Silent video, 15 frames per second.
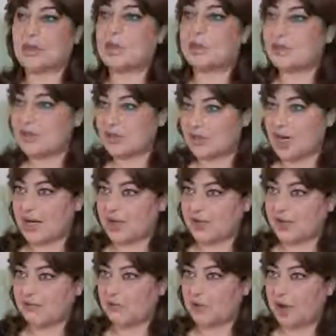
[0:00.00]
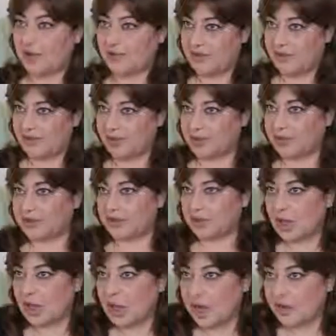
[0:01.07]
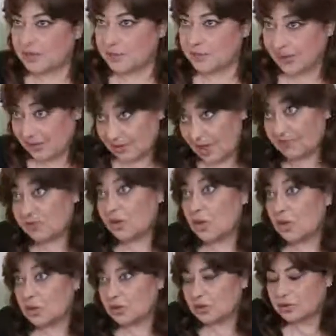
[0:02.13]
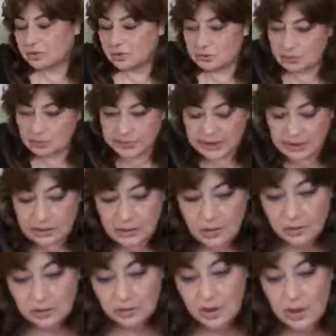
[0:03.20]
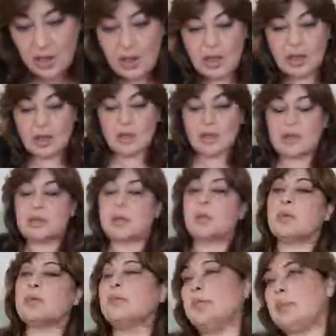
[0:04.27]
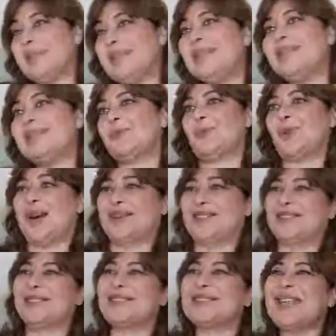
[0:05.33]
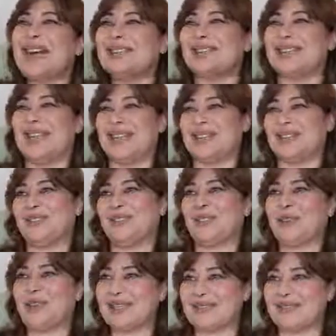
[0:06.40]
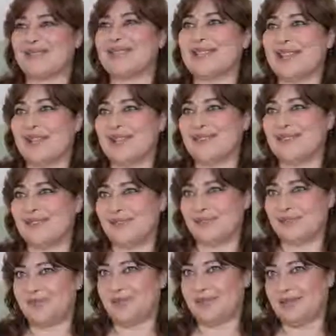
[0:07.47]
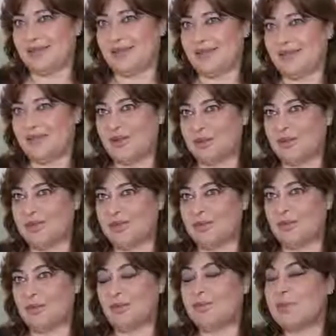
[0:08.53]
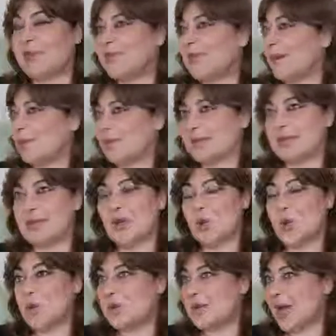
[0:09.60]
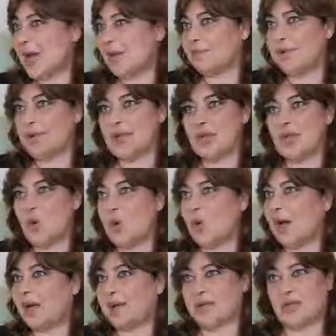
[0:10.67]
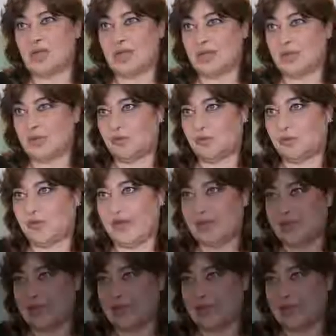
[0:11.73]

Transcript: there was such an article 432 of the old penal code. So these two articles had changed, you know, as a result of the feminist movement. But there had been no other change for 10